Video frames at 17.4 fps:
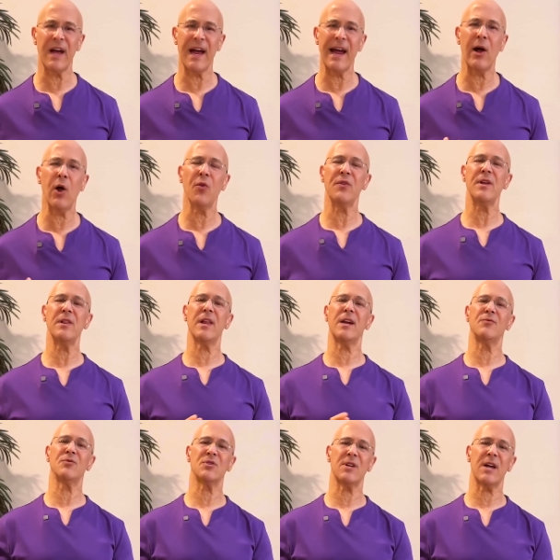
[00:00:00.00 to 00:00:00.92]
a healthy
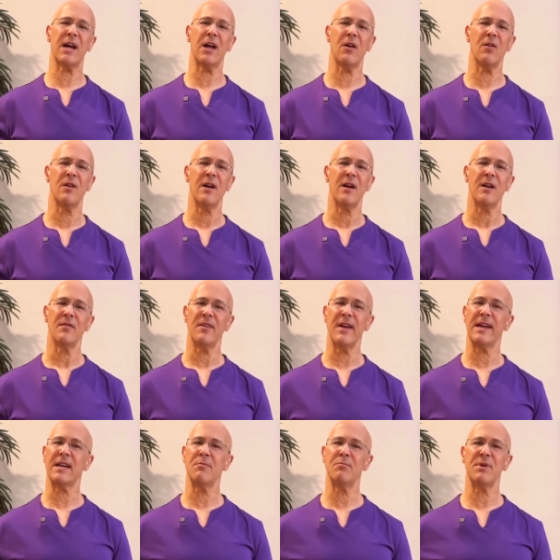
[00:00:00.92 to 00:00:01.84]
lifestyle,
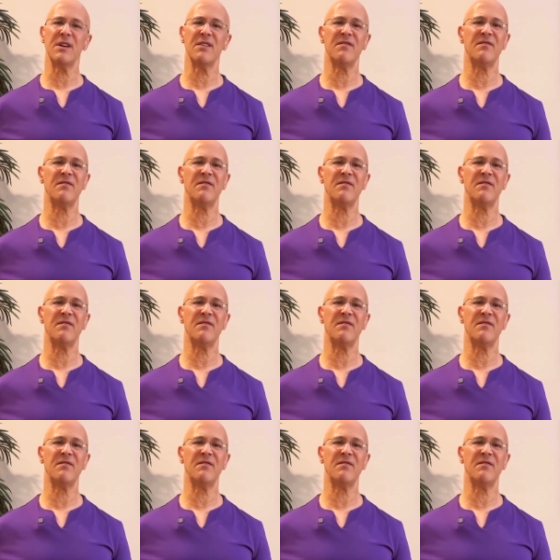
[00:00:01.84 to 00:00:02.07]
they can be a